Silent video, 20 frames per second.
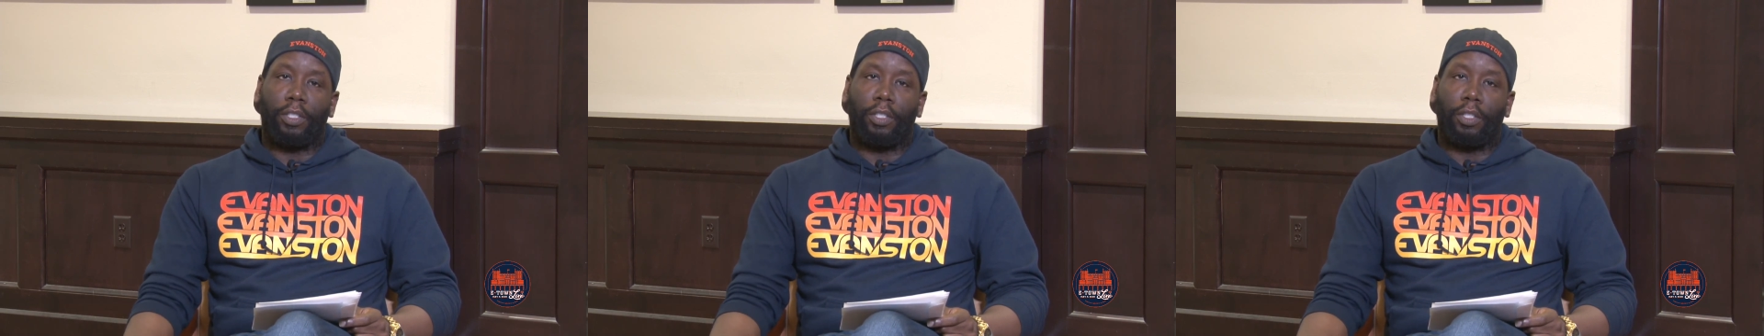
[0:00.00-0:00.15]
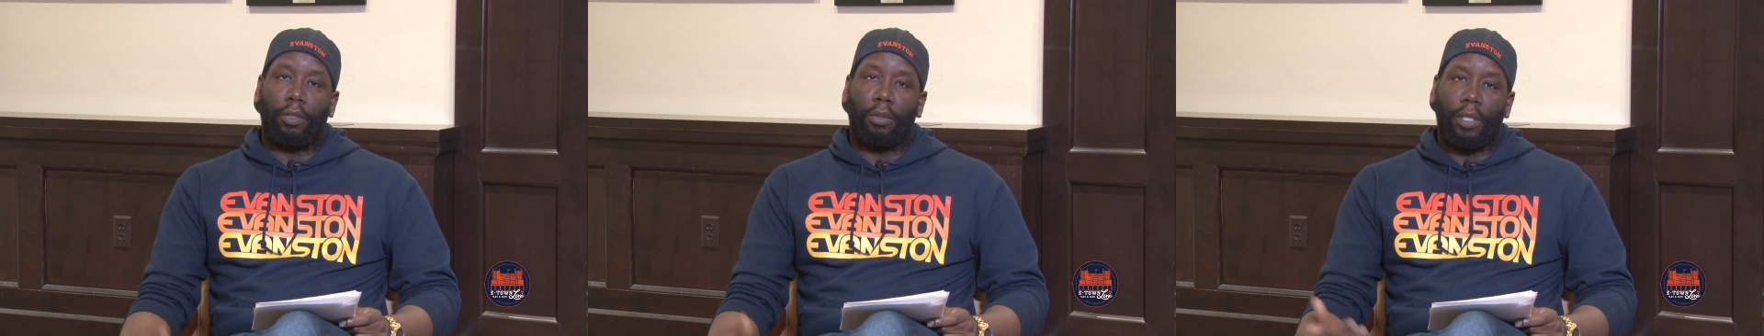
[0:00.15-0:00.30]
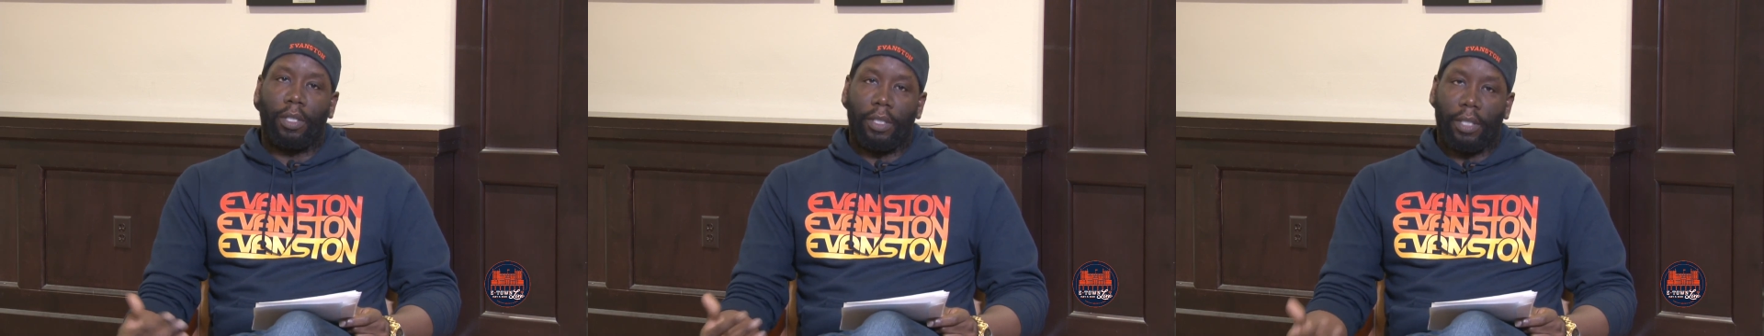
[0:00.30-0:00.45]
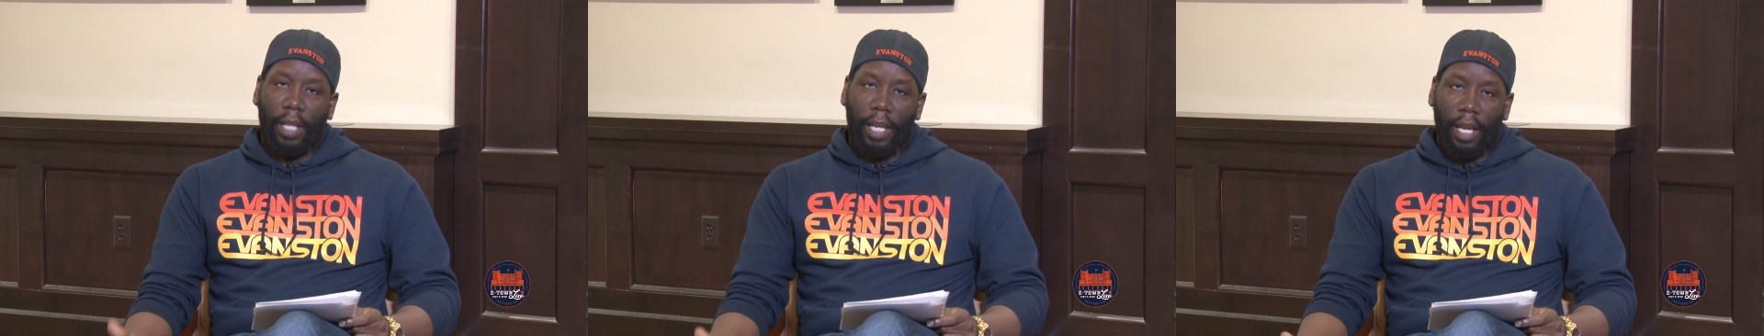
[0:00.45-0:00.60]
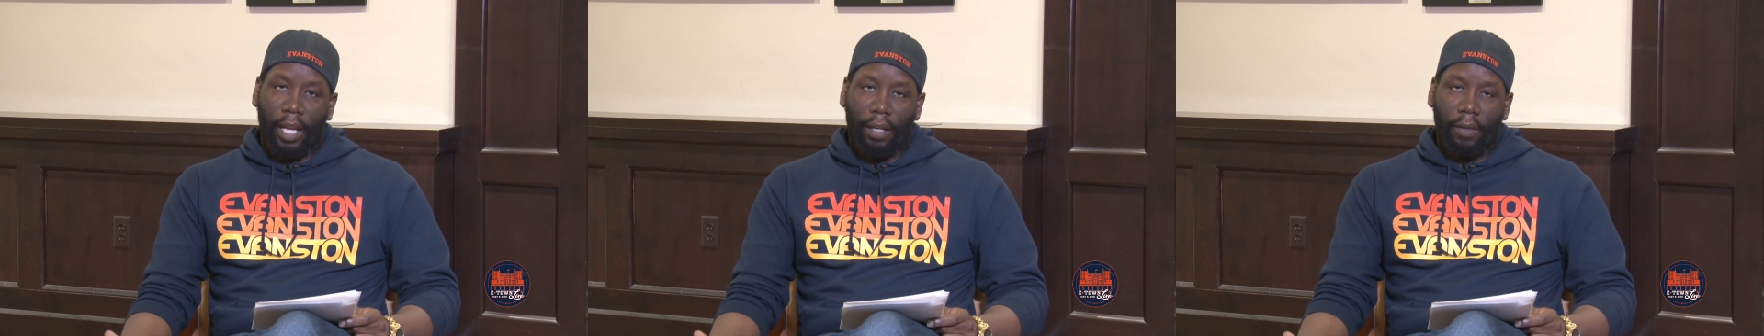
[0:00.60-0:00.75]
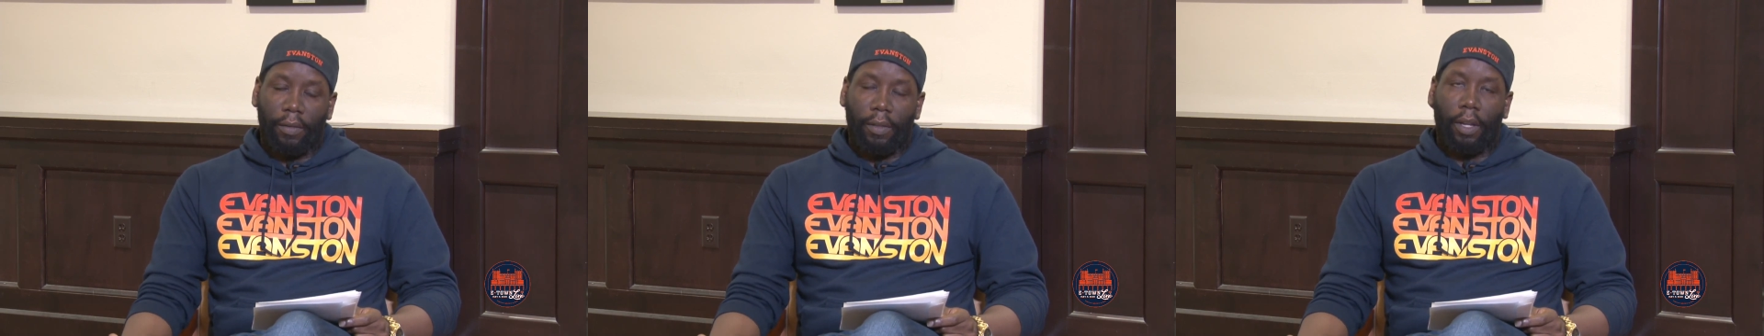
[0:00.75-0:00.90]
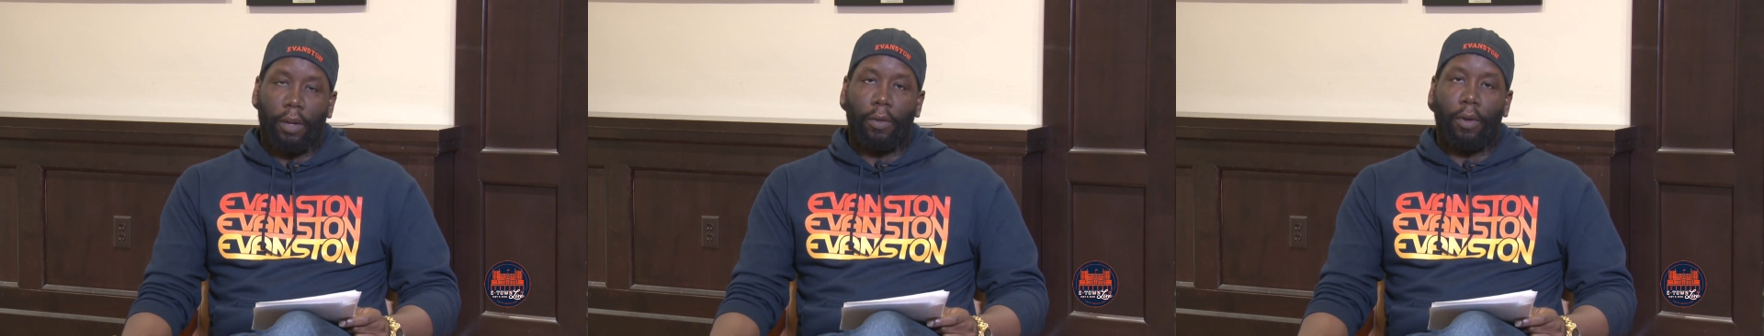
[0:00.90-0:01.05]
students ahead
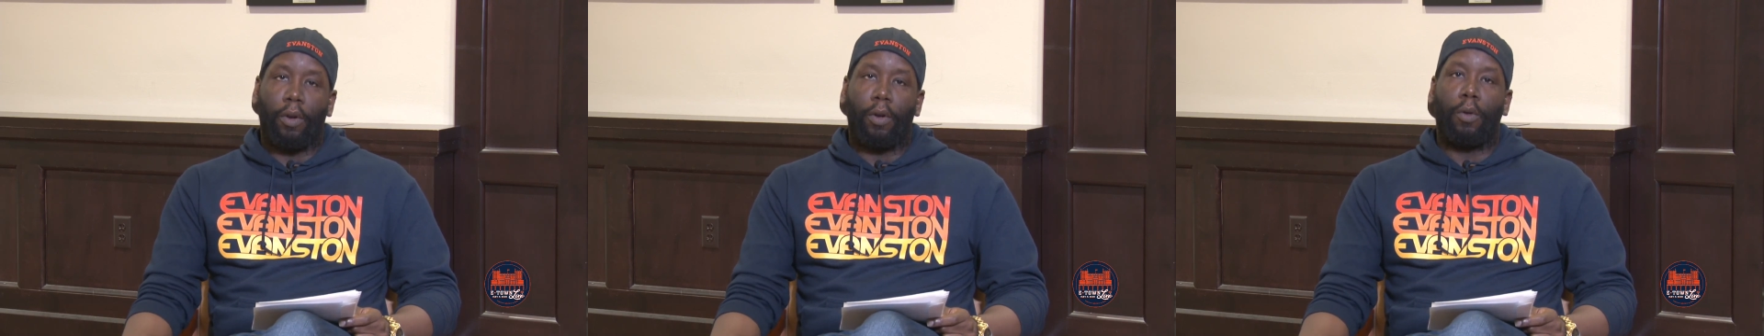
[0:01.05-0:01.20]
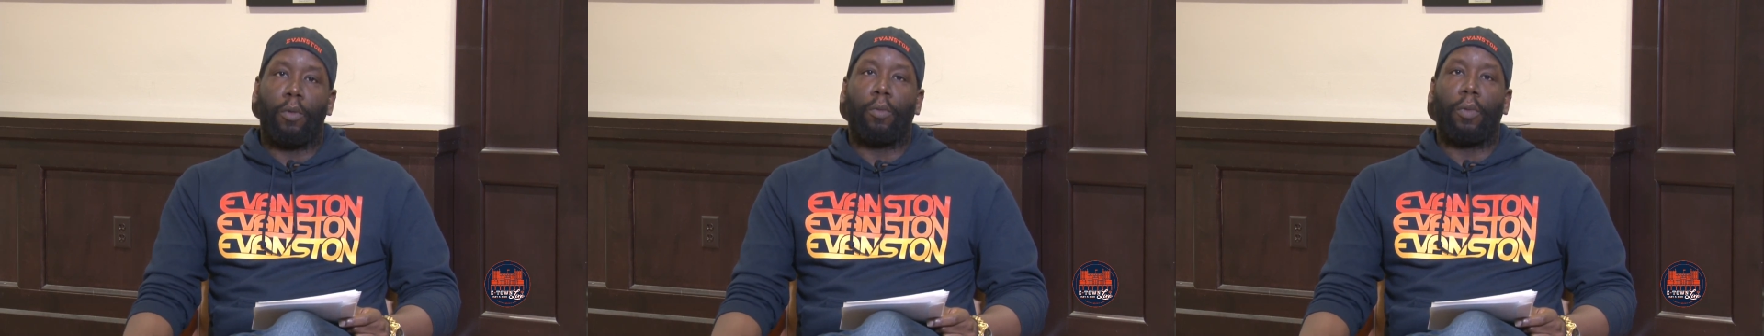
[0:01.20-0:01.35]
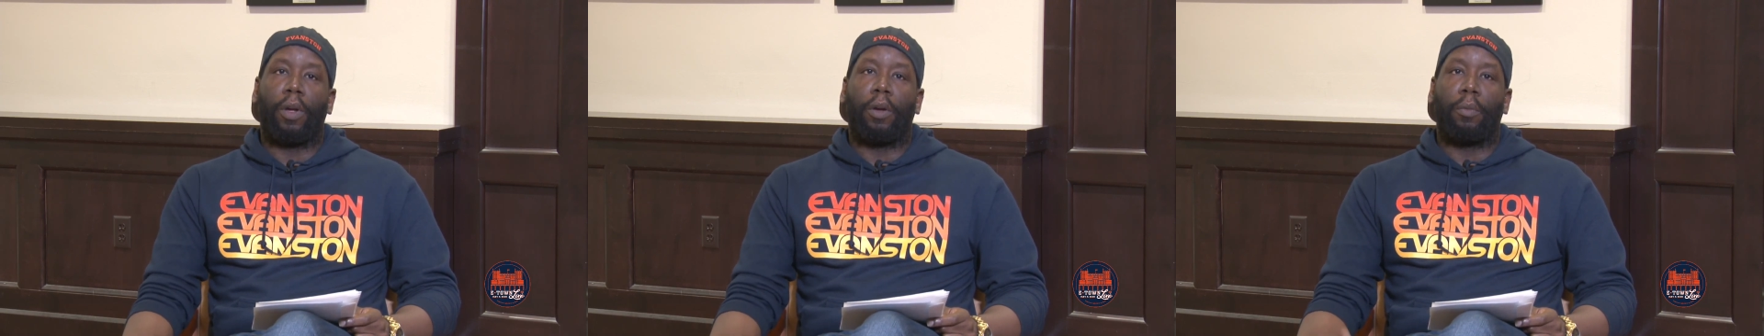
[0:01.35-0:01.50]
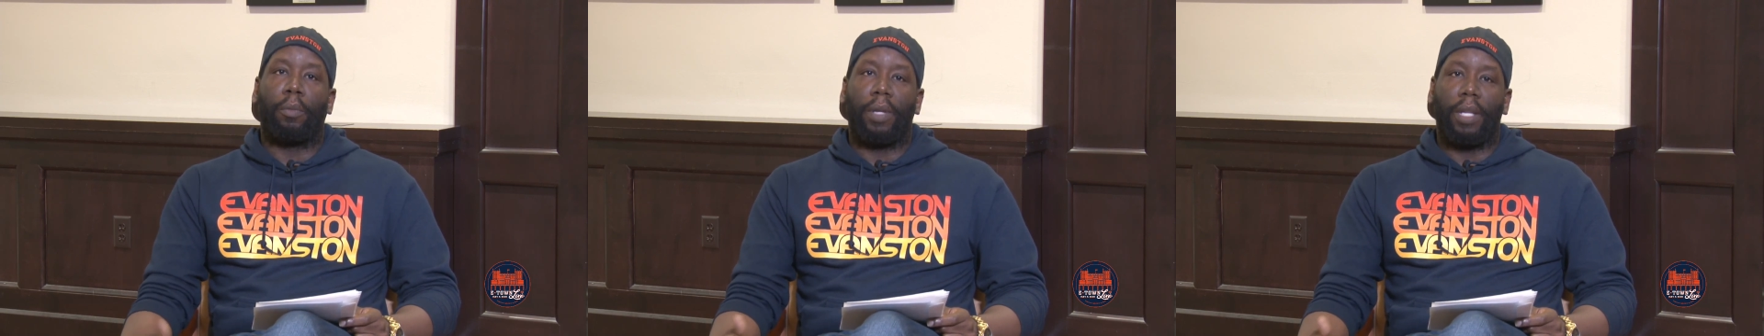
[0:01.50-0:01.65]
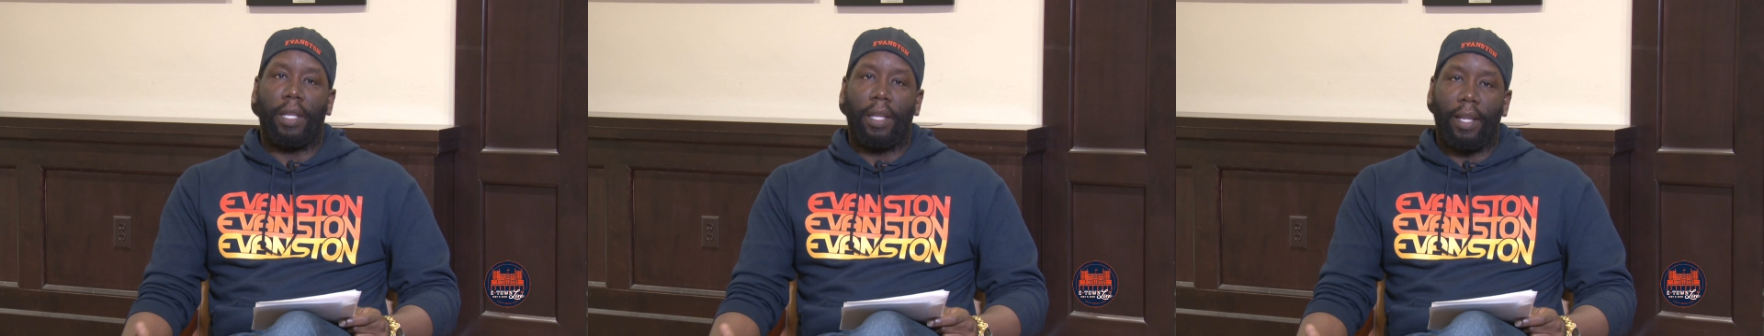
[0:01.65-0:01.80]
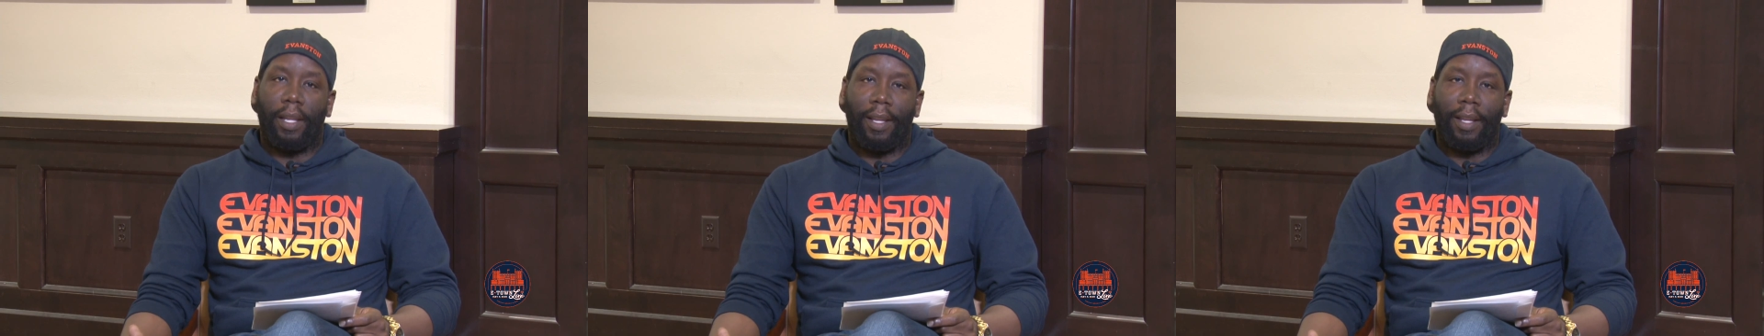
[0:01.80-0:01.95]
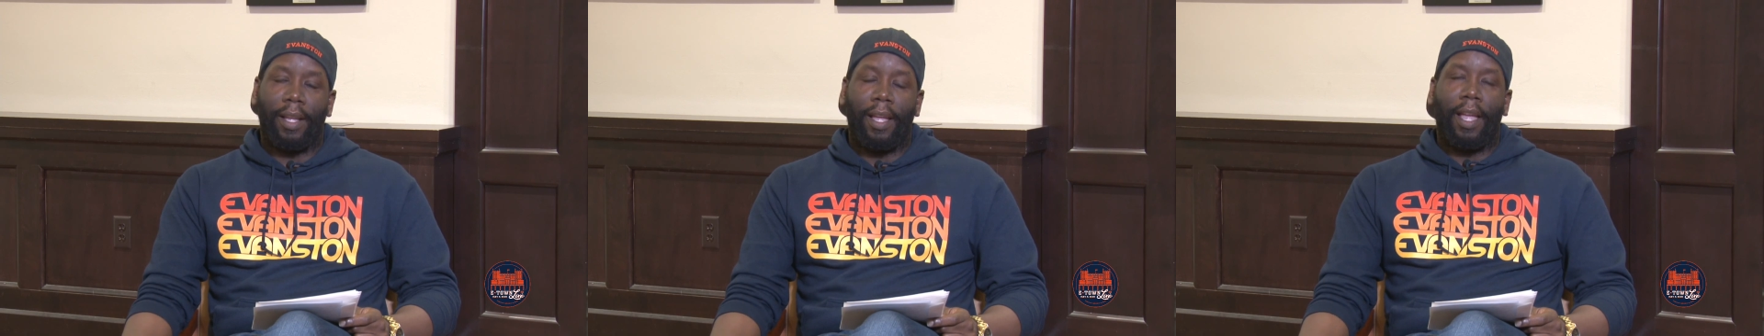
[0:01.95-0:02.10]
of their own
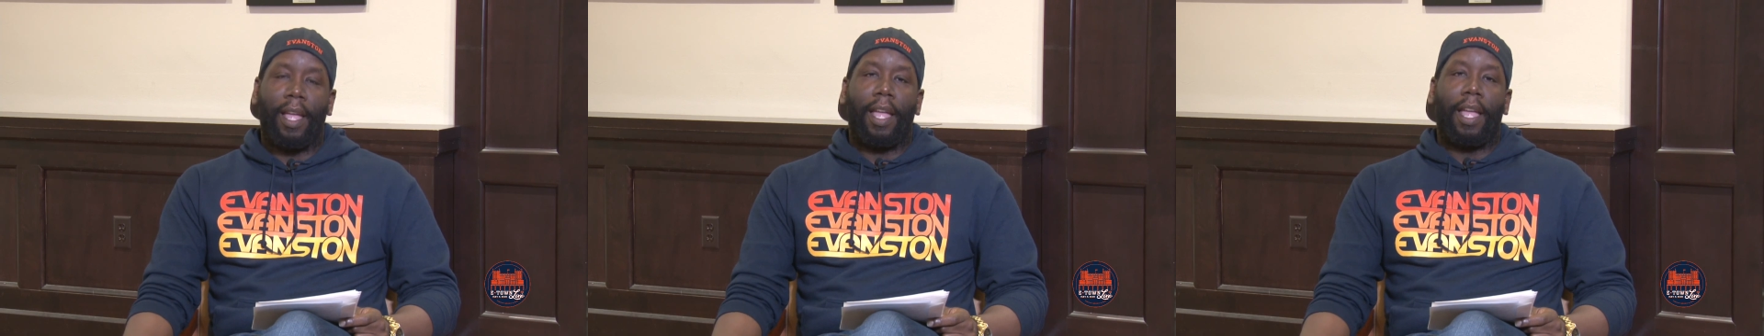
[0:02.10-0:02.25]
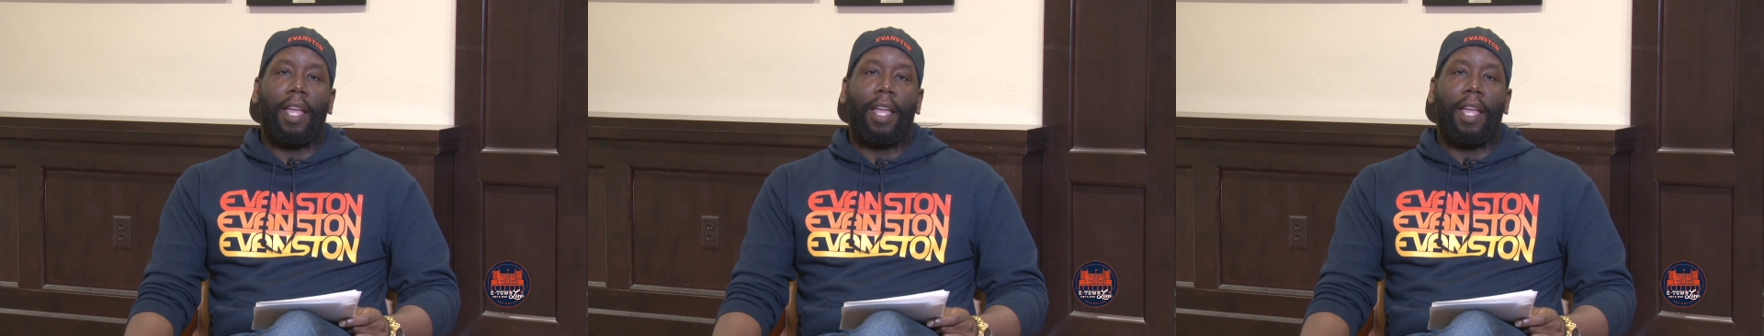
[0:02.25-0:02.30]
well-being,